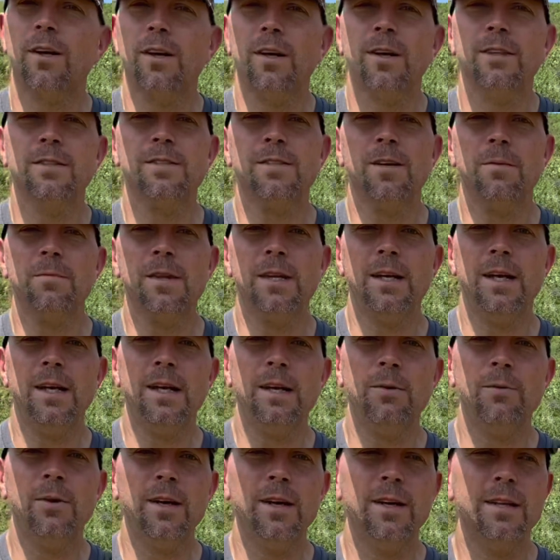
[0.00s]
on something
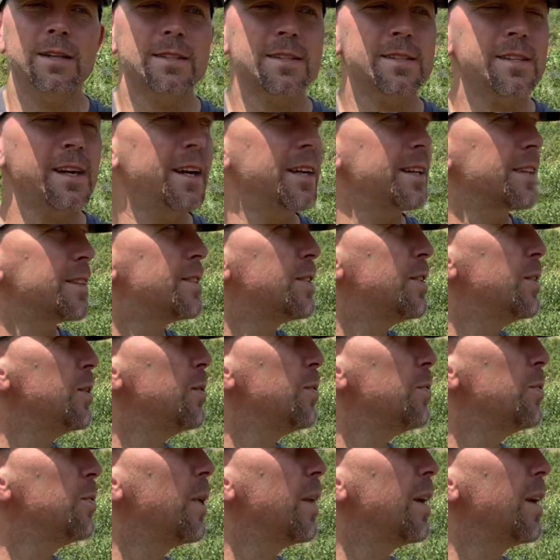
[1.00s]
anyway, and decided
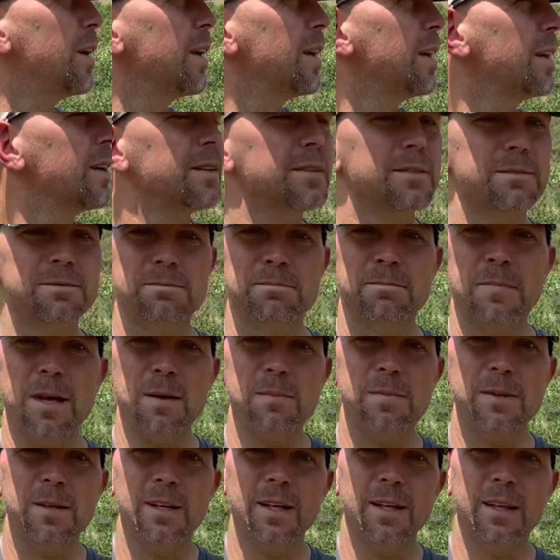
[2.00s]
to
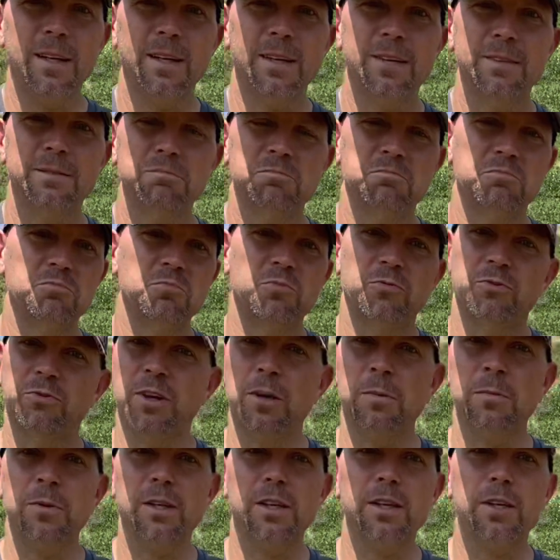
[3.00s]
maybe
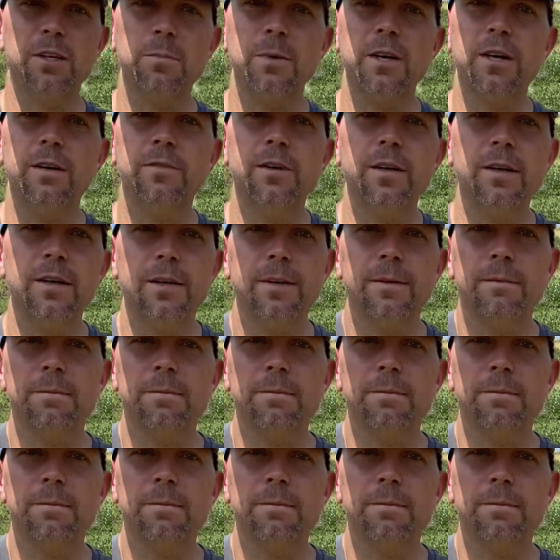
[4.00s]
film a little bit of it.